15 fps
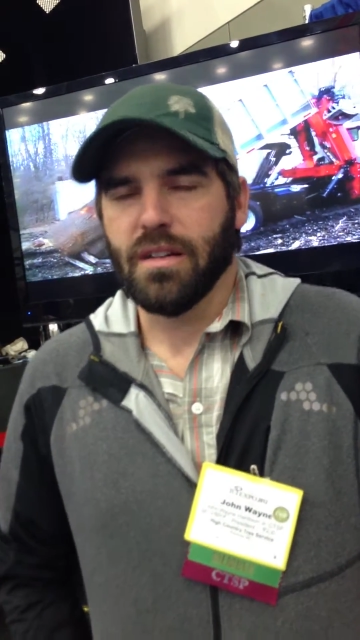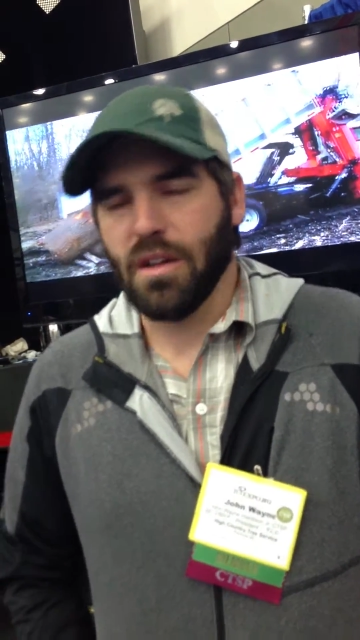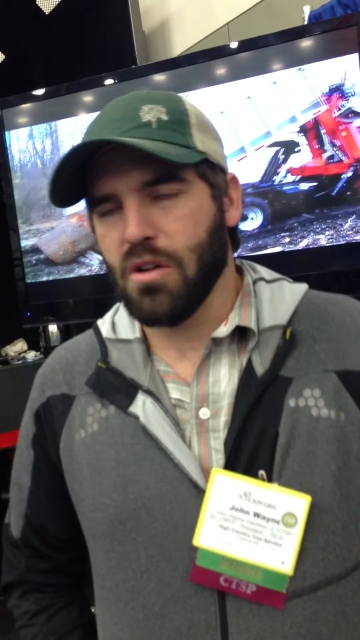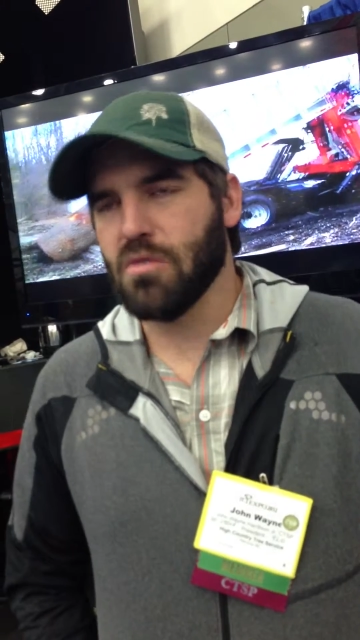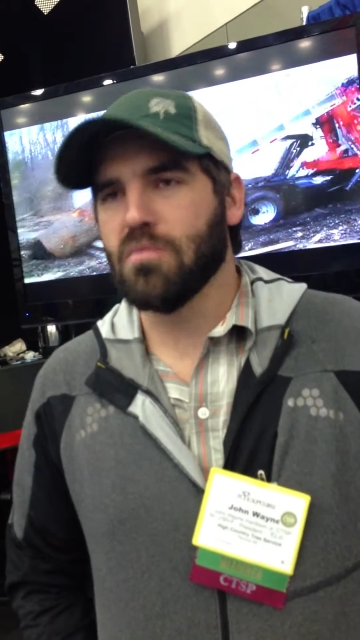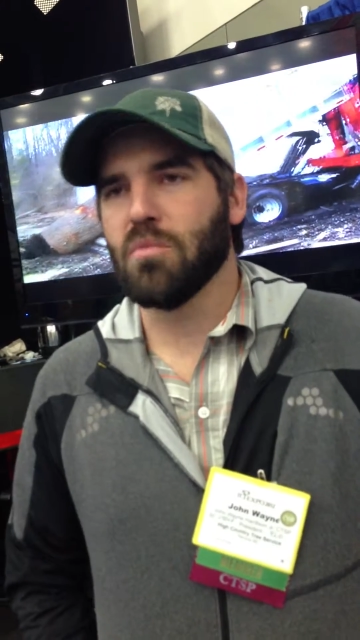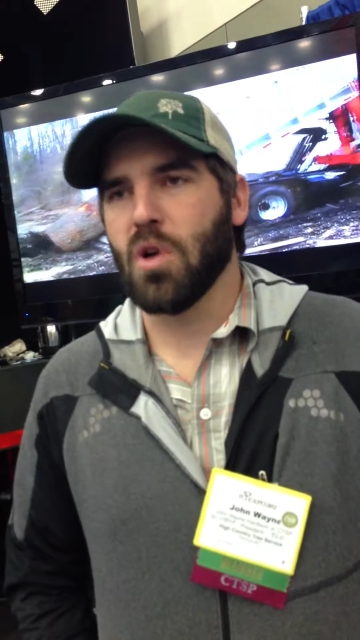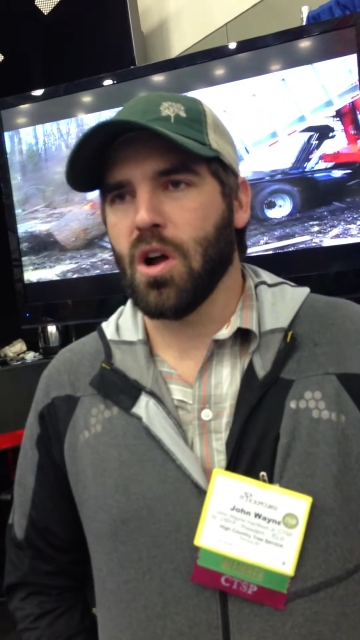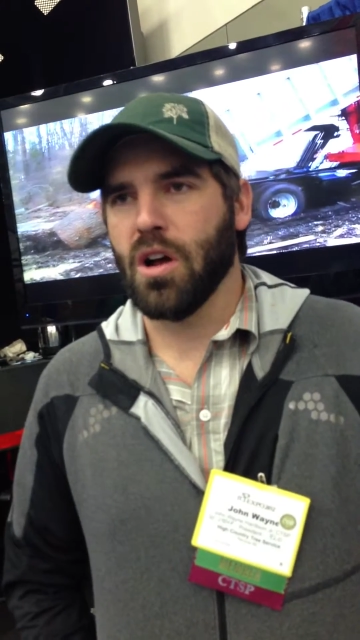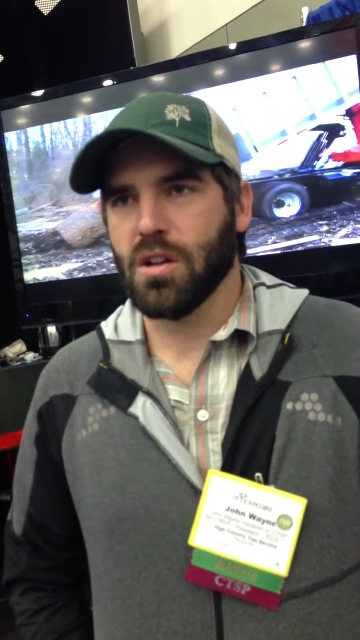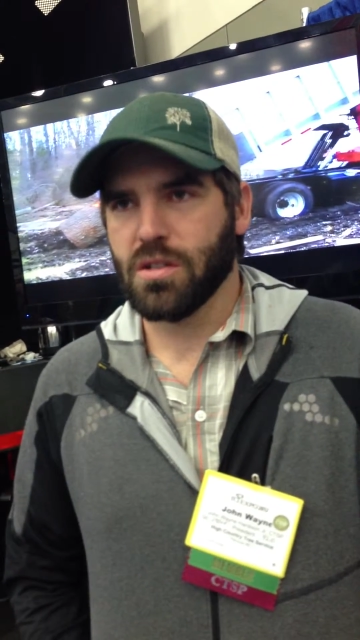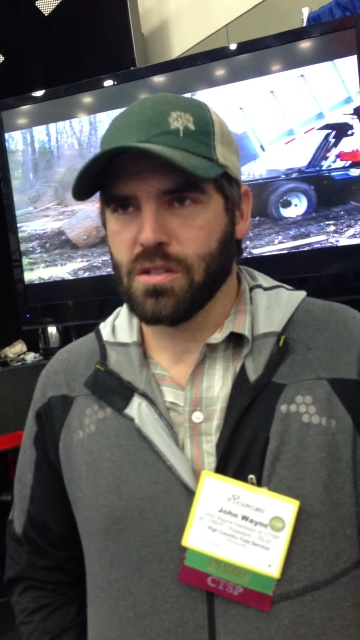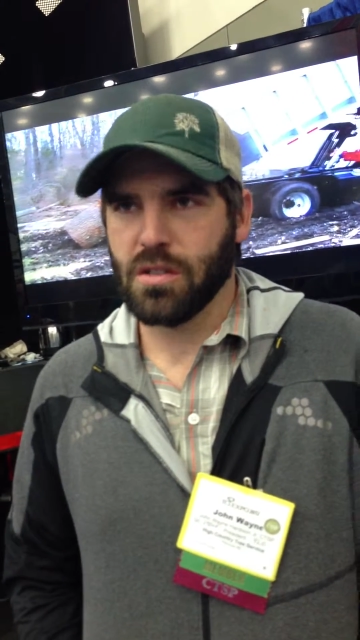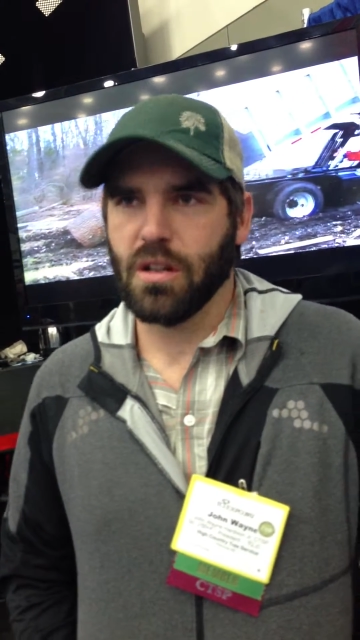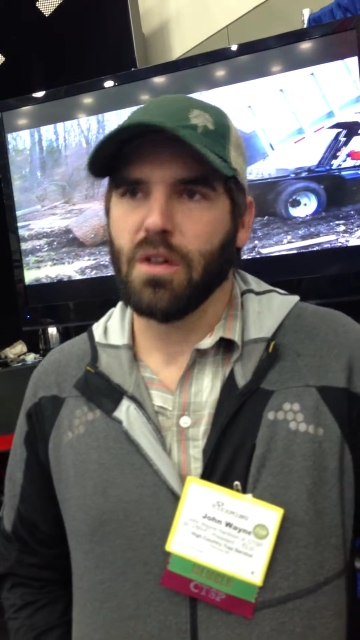loading
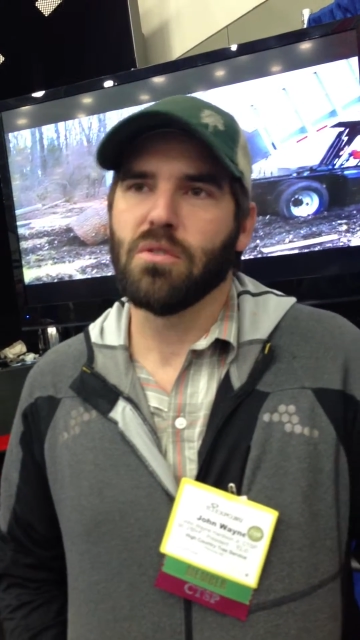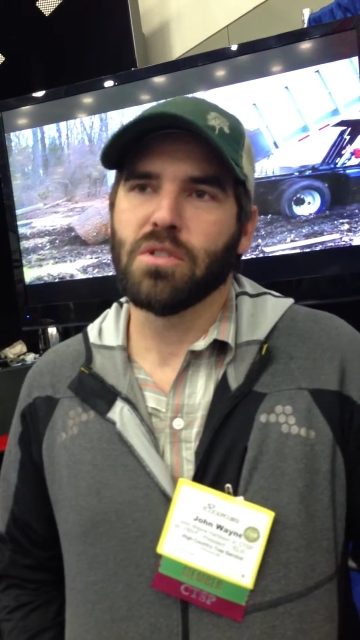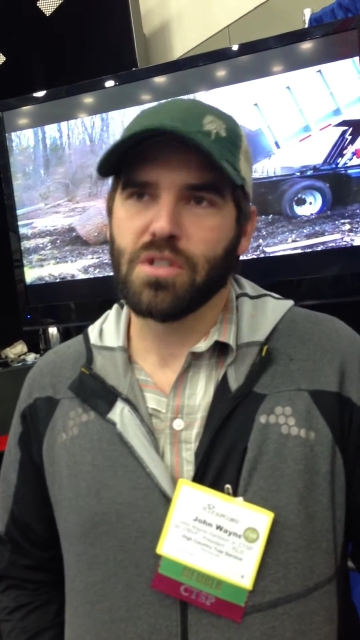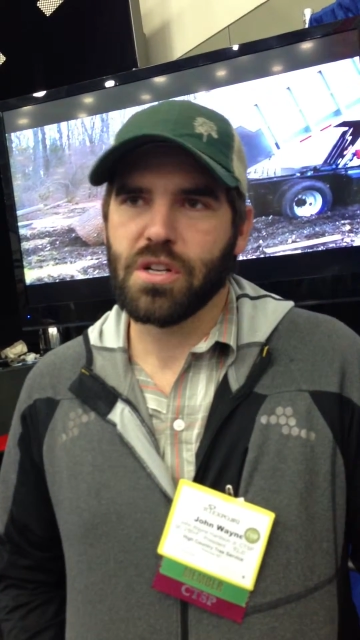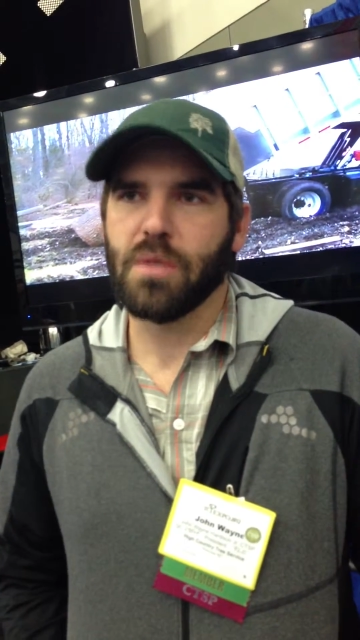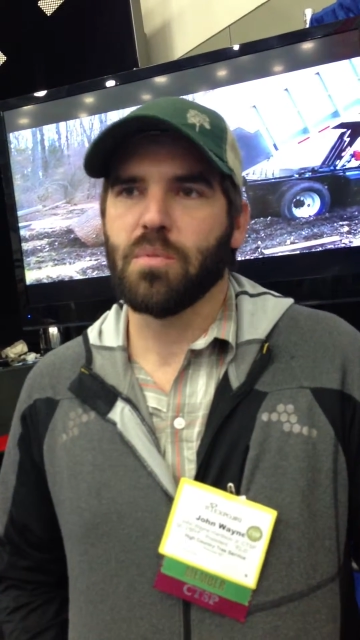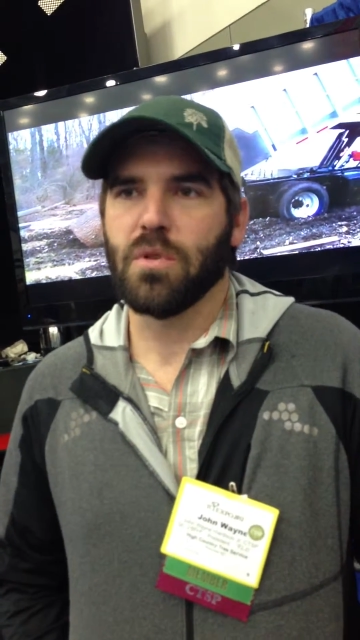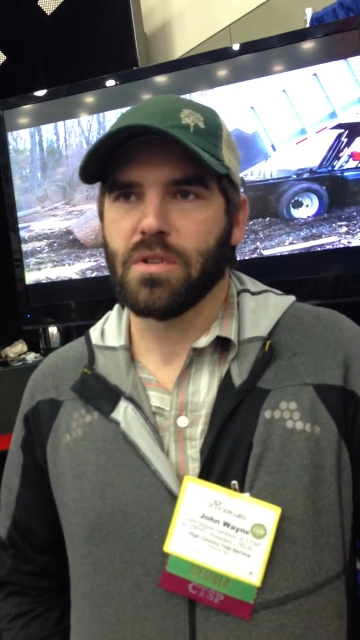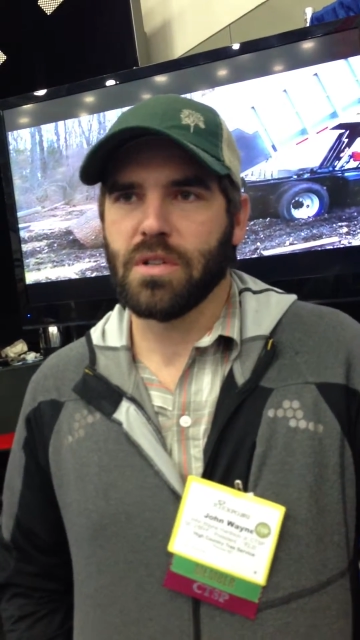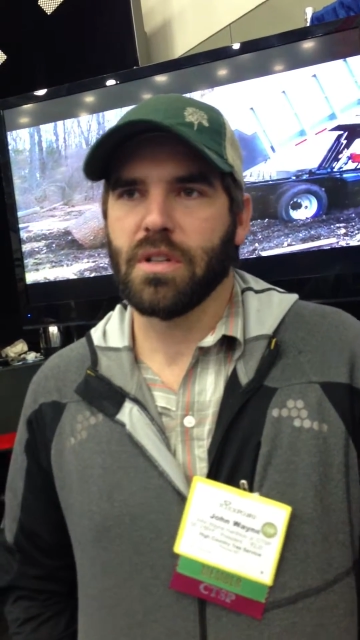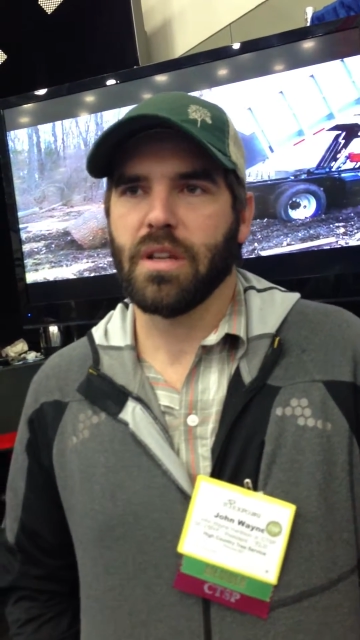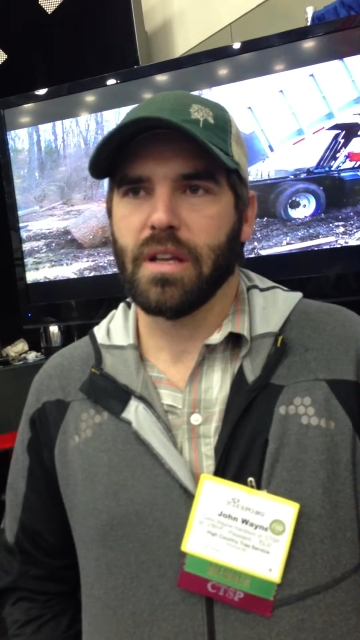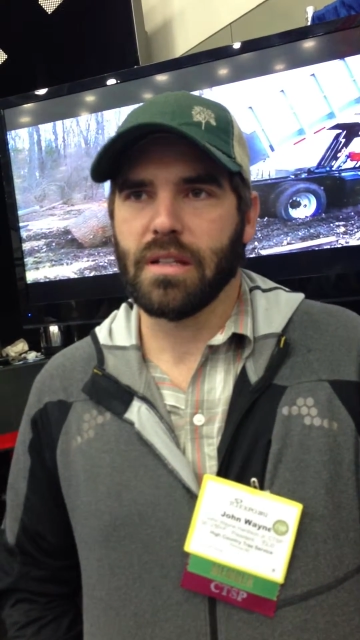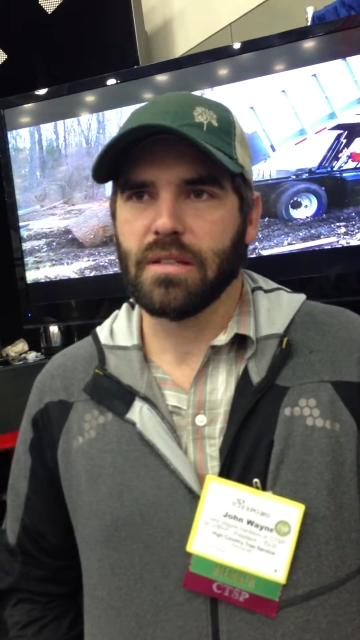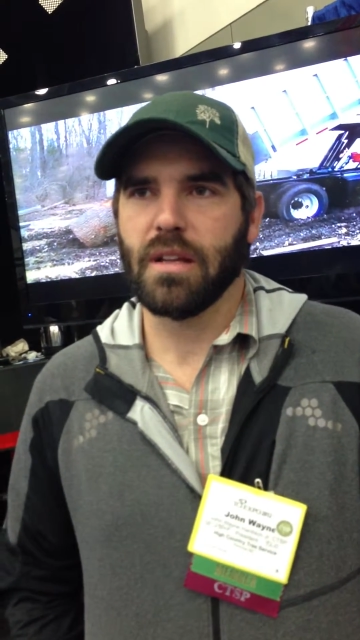brush, loading chippers and
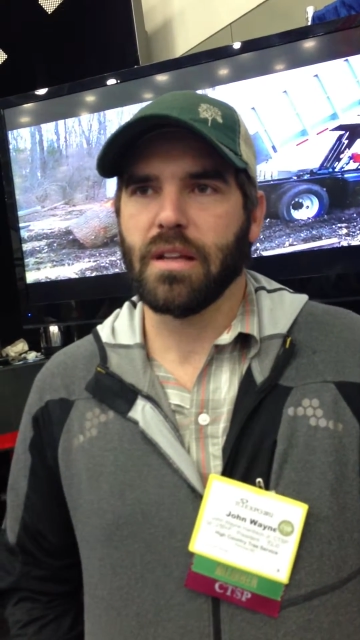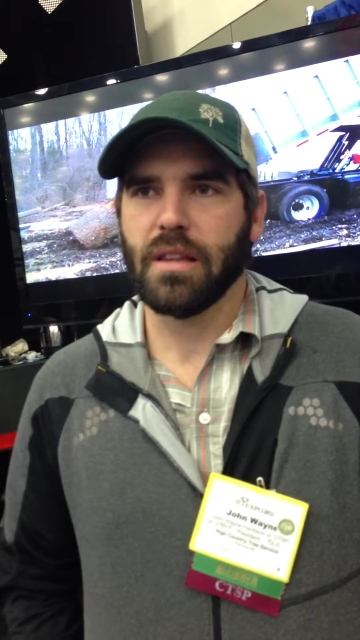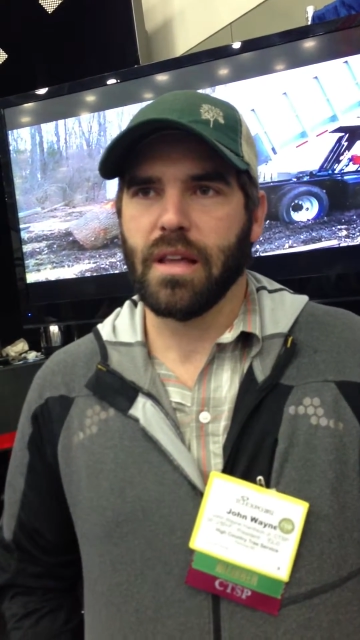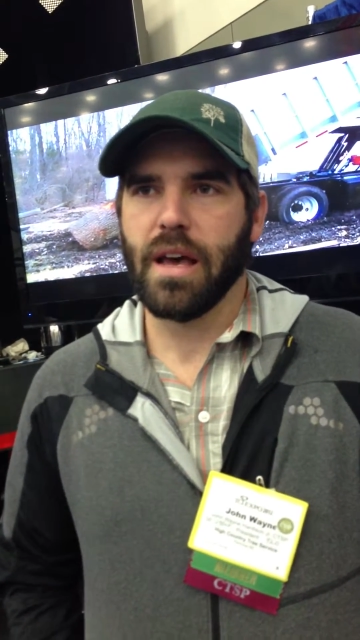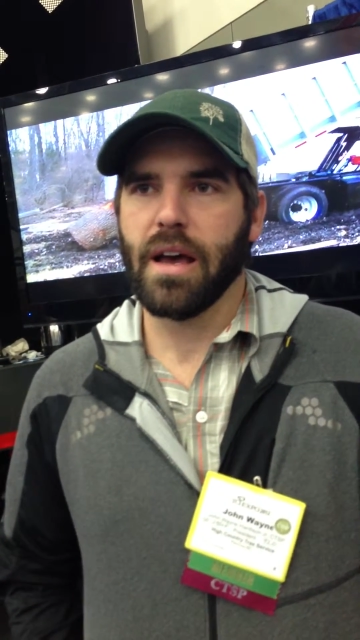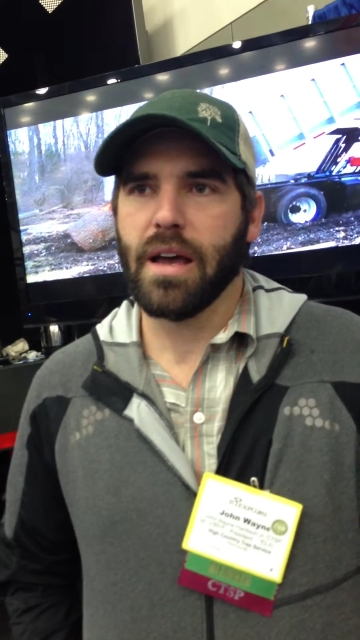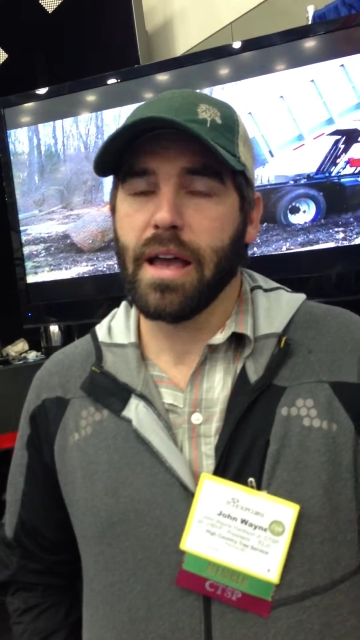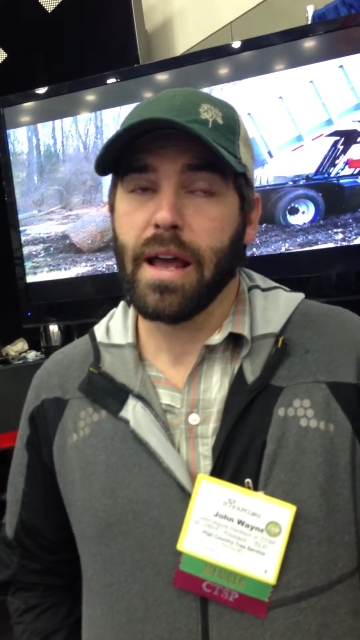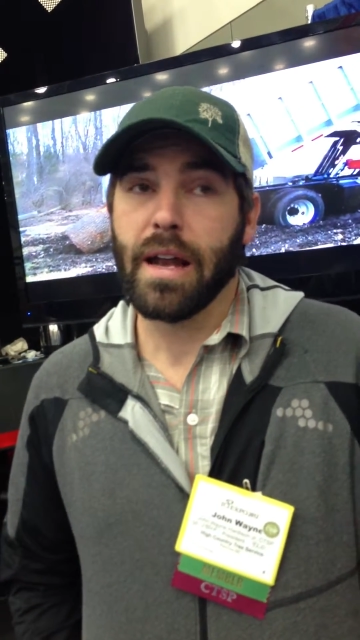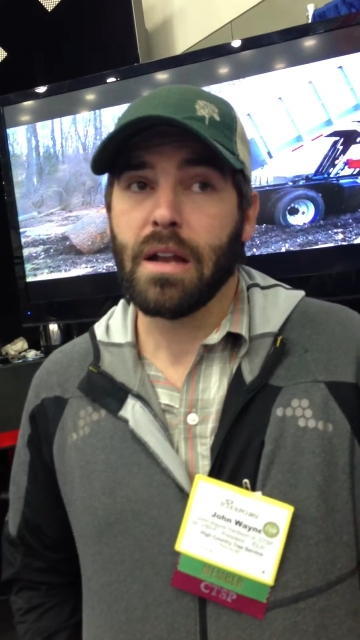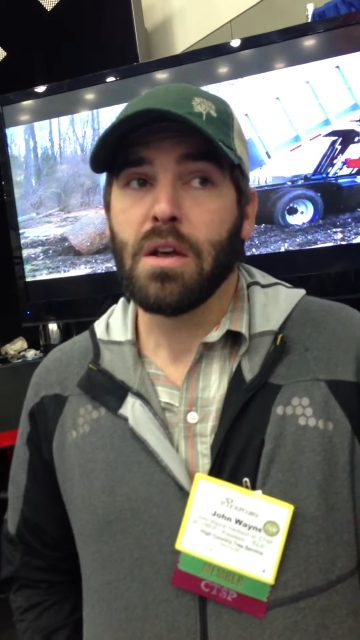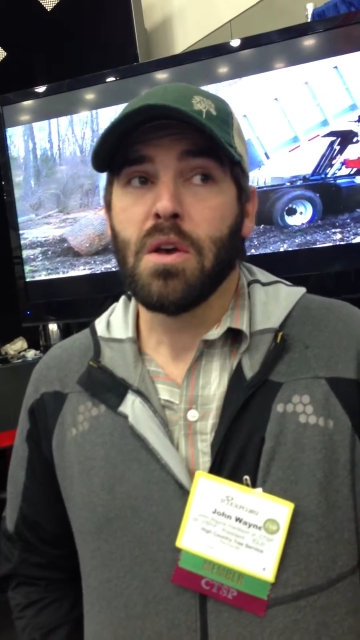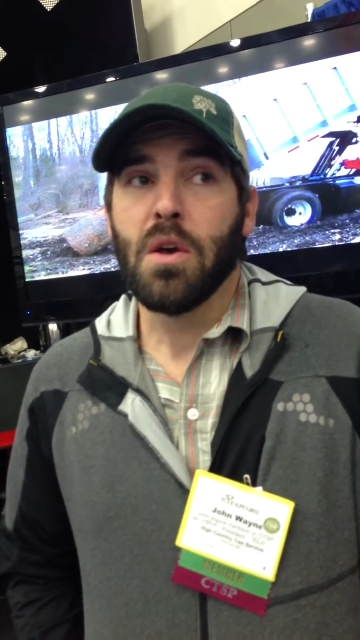things like that. And